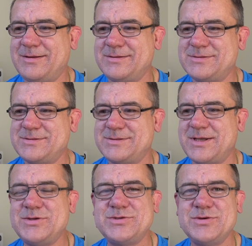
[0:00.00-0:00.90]

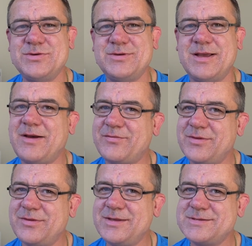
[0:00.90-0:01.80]
Stay tuned after
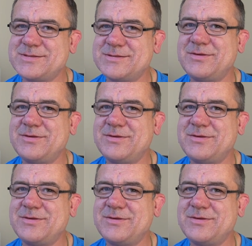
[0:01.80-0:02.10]
this